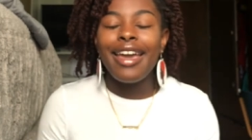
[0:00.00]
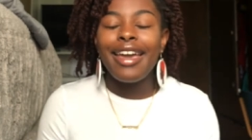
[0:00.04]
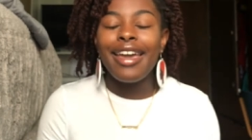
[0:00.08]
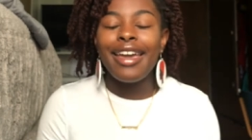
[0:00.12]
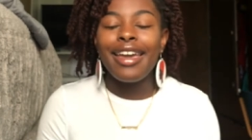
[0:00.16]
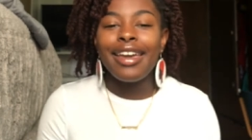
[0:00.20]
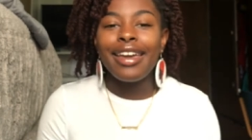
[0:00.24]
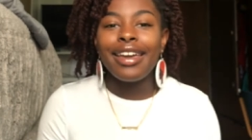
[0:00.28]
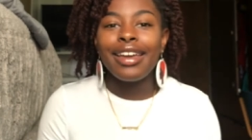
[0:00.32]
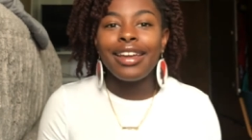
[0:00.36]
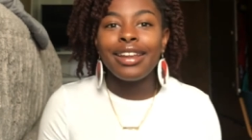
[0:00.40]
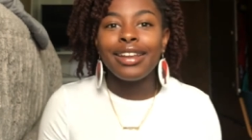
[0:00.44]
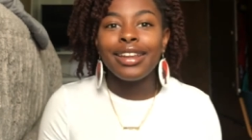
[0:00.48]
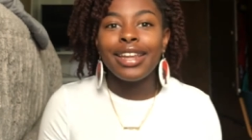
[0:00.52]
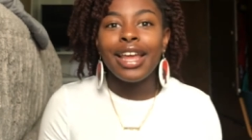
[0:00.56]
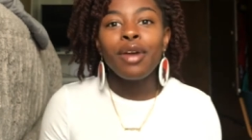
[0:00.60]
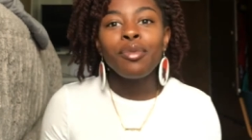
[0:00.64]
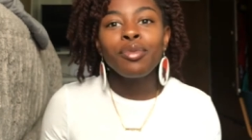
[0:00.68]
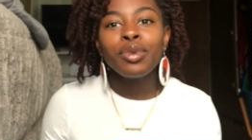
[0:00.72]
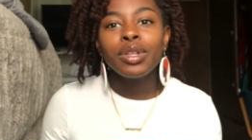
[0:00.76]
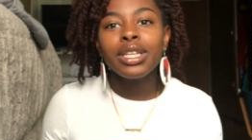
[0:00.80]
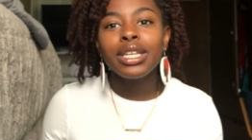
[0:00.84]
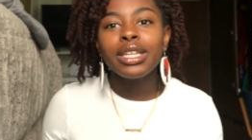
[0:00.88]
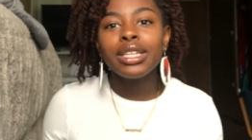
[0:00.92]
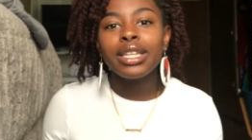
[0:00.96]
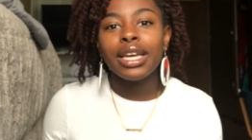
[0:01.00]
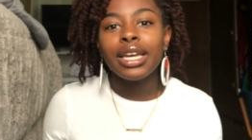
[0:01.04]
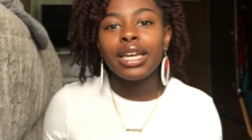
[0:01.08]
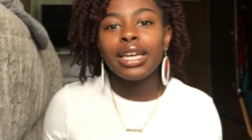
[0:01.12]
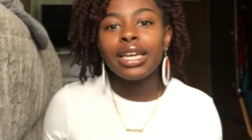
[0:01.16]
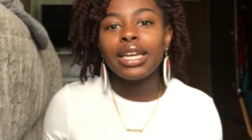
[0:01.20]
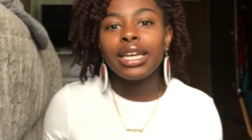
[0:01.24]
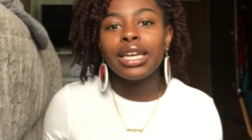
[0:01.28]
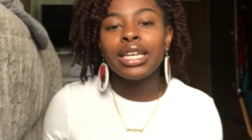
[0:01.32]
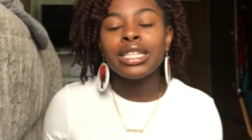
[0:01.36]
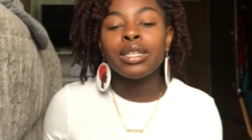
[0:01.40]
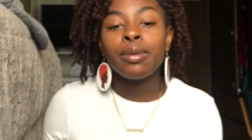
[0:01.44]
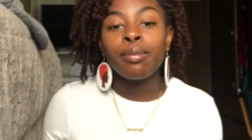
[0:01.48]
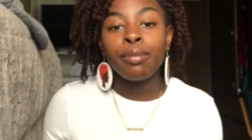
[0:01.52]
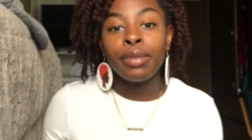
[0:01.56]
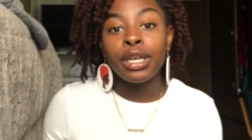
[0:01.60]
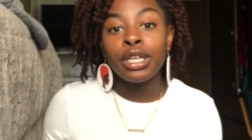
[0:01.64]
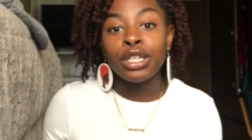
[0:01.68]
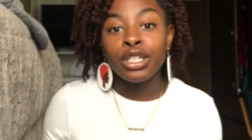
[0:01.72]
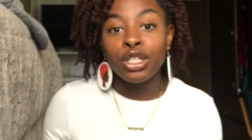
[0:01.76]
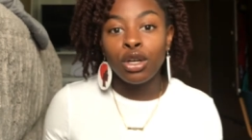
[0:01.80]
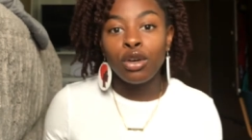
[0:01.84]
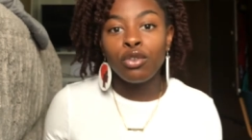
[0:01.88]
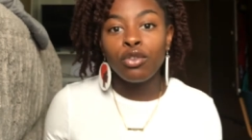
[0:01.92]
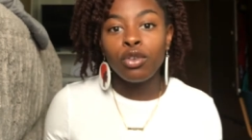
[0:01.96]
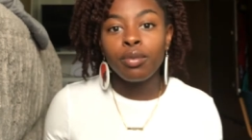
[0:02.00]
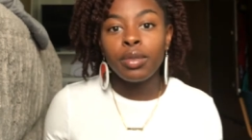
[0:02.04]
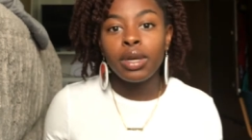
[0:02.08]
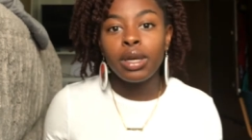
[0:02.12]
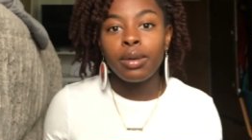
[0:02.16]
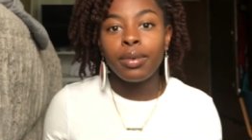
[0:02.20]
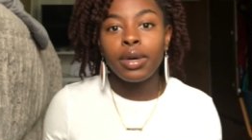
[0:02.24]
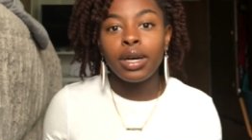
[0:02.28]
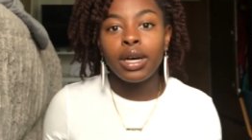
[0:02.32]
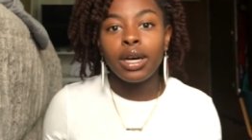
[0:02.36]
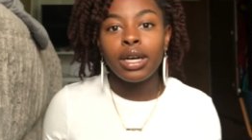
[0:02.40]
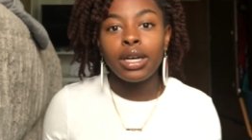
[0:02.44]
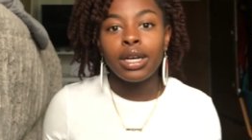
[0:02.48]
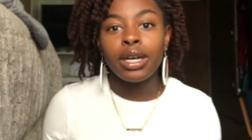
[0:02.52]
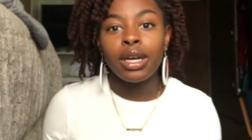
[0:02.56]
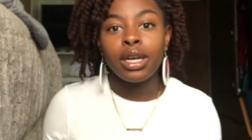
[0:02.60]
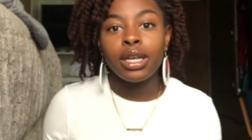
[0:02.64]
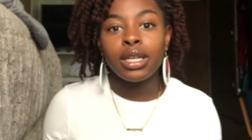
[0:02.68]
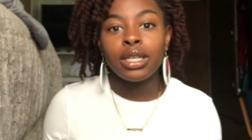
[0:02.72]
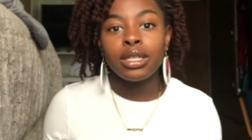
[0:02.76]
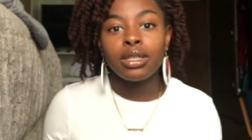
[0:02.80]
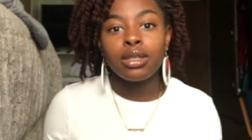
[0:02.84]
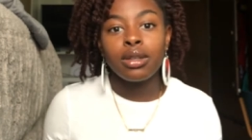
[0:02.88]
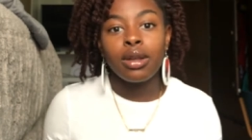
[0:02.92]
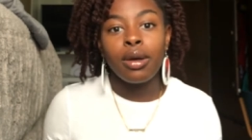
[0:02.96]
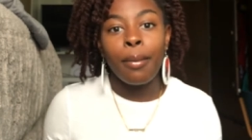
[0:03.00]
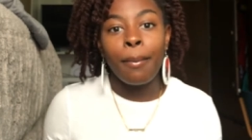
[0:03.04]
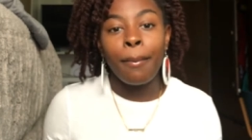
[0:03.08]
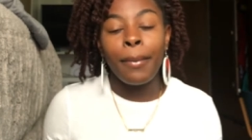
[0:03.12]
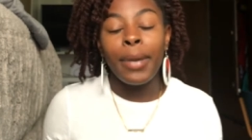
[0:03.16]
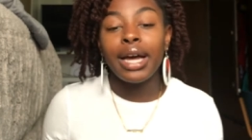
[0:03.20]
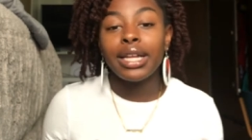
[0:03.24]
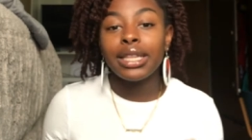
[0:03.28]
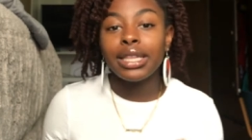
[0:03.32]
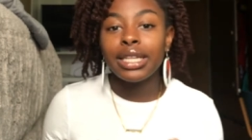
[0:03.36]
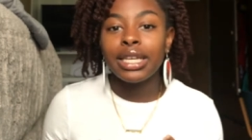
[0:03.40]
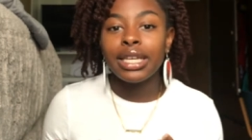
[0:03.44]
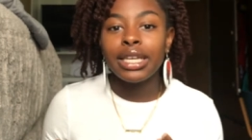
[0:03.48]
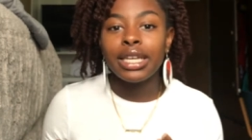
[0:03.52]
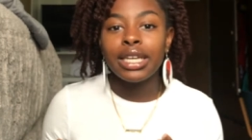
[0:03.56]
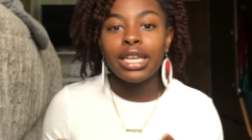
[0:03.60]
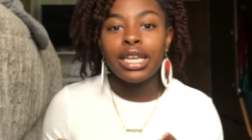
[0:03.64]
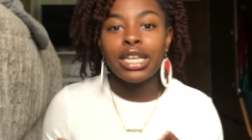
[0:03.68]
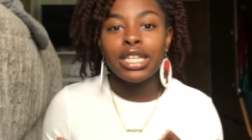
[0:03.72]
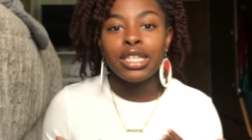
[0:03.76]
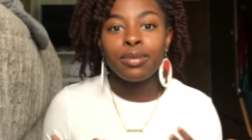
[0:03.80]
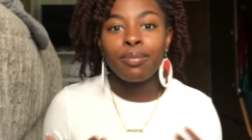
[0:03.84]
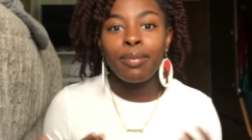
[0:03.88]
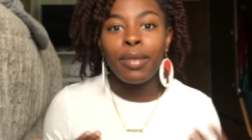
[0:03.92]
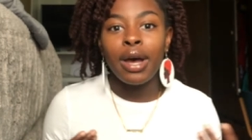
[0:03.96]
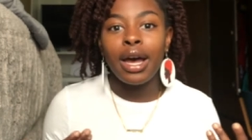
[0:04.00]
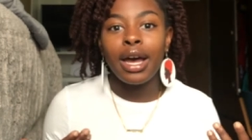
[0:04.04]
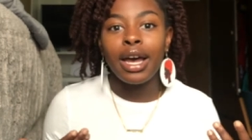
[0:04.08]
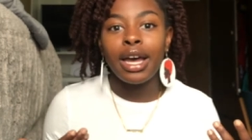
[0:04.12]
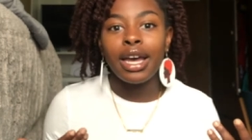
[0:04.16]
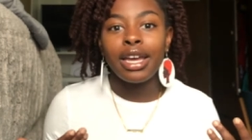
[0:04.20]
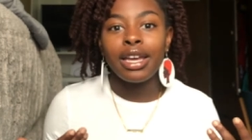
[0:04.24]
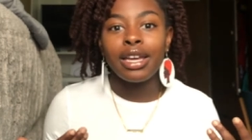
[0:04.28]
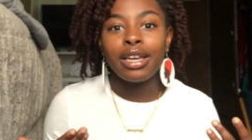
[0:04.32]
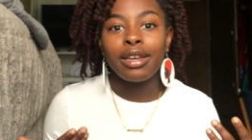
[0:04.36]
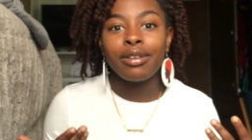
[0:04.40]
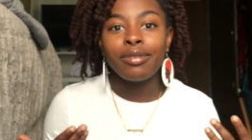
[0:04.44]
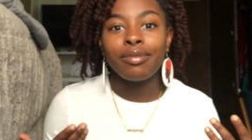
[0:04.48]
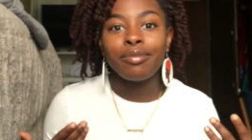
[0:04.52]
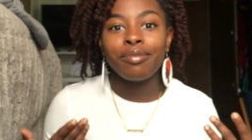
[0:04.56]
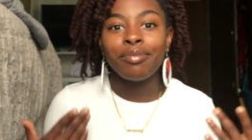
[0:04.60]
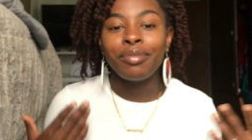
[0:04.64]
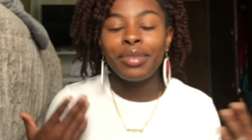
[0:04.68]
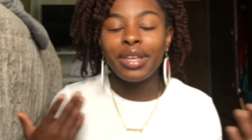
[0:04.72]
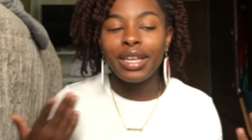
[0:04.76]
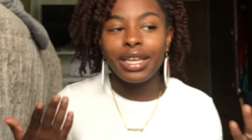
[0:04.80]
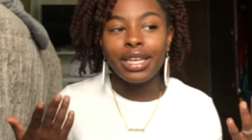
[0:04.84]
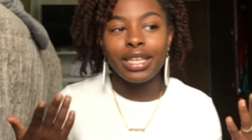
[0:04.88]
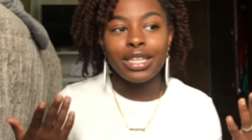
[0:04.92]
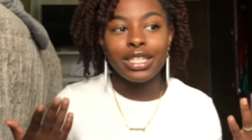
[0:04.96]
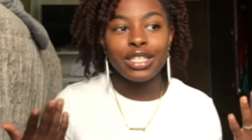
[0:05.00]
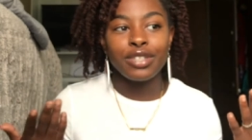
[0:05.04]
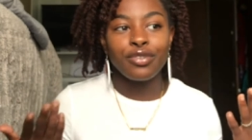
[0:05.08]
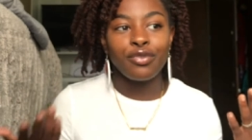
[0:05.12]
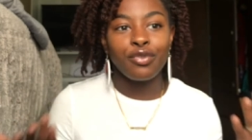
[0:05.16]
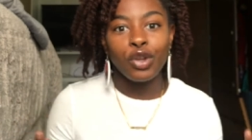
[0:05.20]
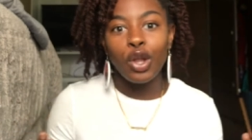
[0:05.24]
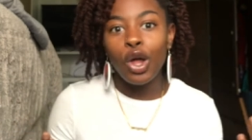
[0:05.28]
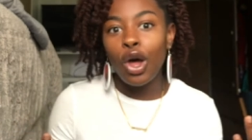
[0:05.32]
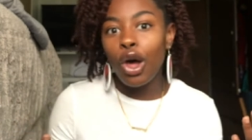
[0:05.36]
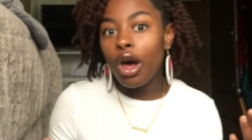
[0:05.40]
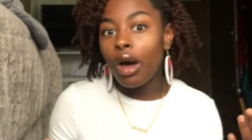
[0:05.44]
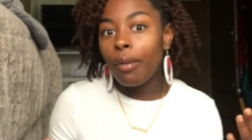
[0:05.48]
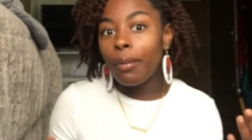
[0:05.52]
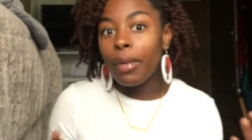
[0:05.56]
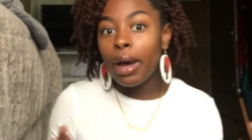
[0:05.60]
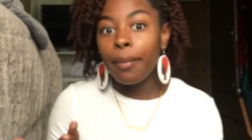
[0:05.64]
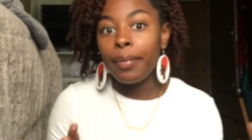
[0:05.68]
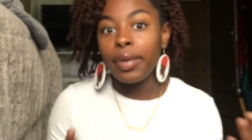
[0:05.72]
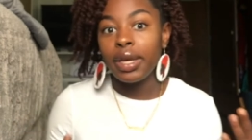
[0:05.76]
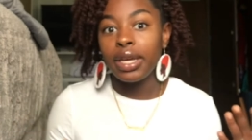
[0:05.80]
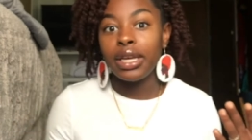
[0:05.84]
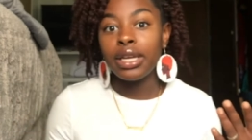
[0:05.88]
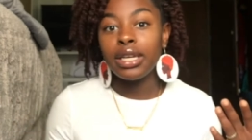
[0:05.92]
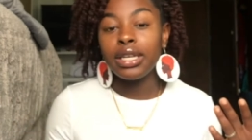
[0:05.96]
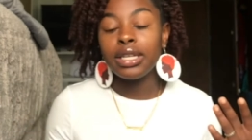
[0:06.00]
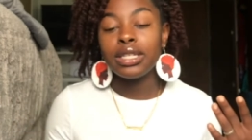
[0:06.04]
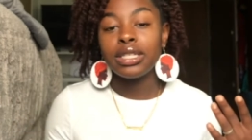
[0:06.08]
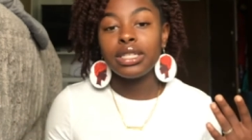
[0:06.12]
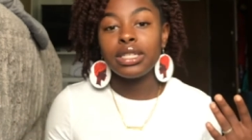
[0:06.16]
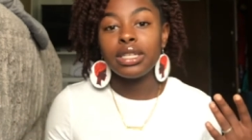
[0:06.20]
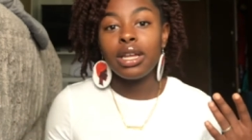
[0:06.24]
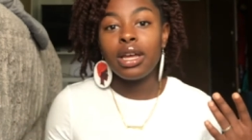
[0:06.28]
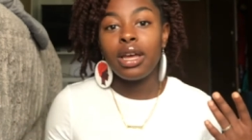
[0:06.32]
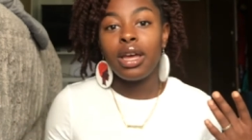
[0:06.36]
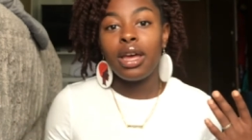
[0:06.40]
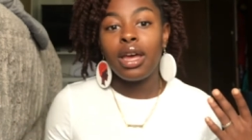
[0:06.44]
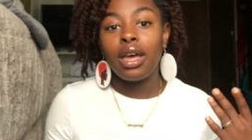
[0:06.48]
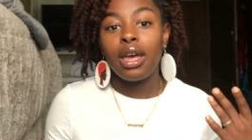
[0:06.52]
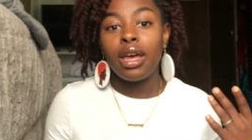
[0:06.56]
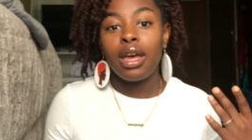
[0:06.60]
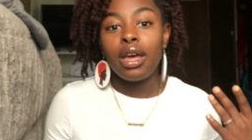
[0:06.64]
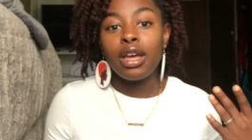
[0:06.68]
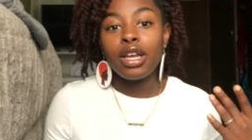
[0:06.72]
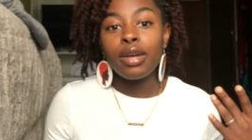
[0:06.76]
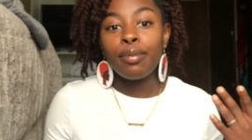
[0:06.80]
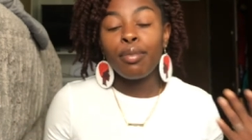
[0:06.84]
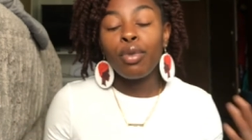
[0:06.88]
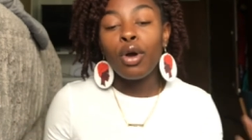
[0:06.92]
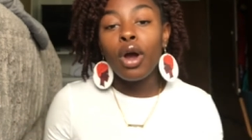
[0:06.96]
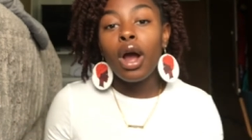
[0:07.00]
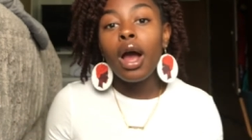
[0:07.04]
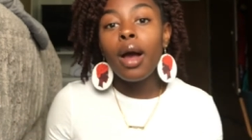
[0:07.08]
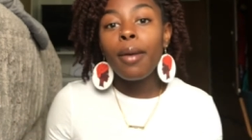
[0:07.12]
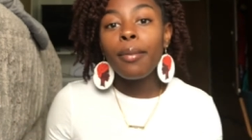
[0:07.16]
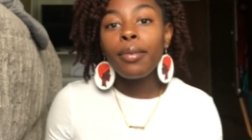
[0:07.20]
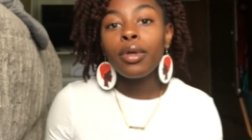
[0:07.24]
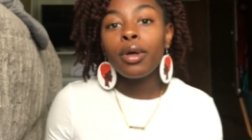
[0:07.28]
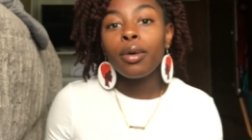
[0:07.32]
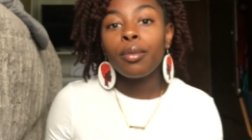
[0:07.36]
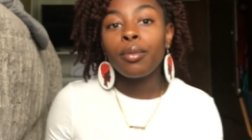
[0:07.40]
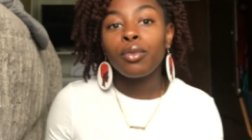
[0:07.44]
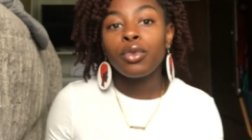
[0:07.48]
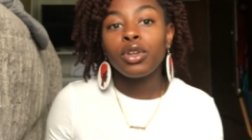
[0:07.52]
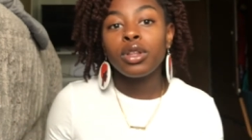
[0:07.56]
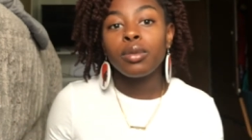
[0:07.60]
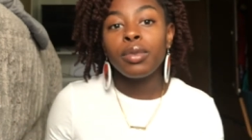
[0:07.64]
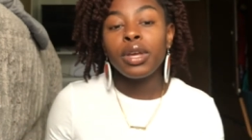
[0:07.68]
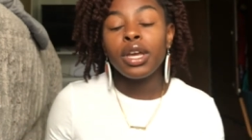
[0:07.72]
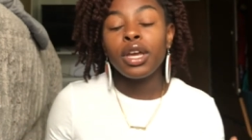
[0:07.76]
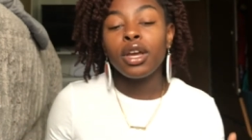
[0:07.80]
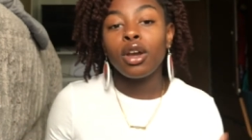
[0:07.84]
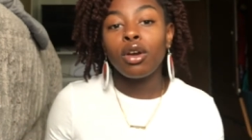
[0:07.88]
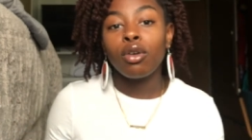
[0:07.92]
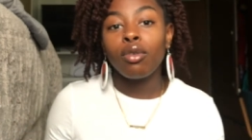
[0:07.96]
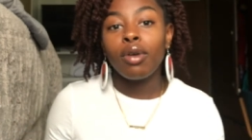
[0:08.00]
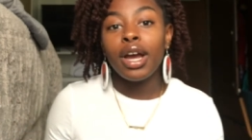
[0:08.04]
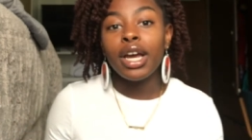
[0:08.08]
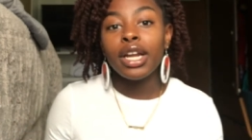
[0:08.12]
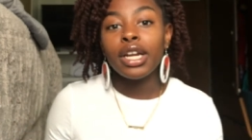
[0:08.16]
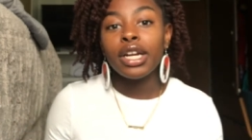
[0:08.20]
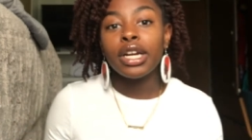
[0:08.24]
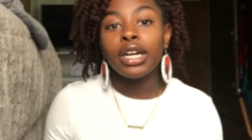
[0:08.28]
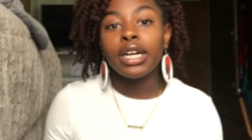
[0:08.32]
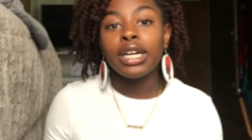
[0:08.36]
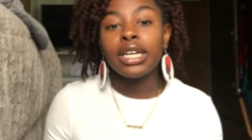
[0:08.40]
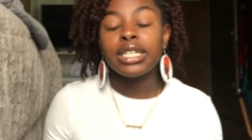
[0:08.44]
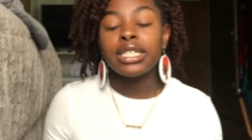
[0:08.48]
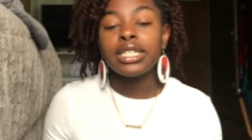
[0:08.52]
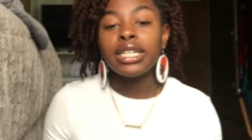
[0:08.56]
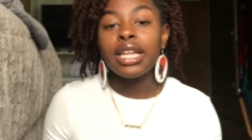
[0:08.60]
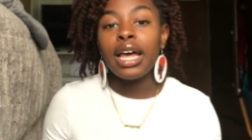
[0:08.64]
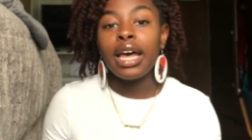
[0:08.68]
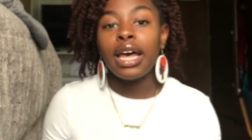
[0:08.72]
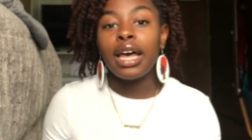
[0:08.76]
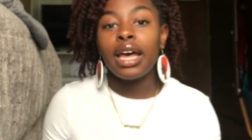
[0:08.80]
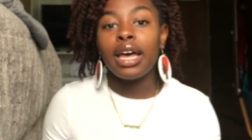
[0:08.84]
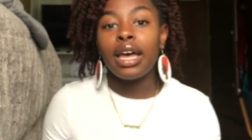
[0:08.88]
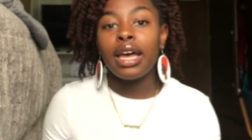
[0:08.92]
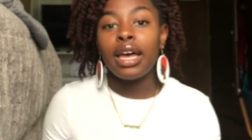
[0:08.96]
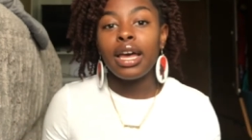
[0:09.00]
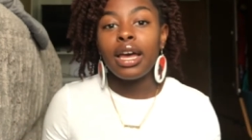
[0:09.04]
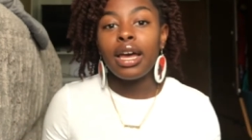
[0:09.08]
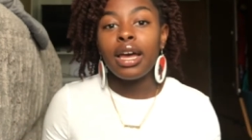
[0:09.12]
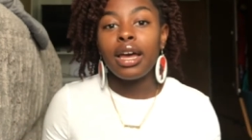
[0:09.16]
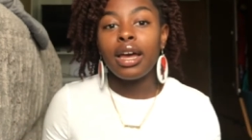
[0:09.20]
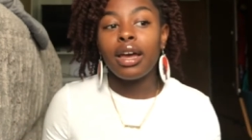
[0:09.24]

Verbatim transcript: and that really like is a big deal for me because my thing is my biggest flaw my biggest problem with being a writer is that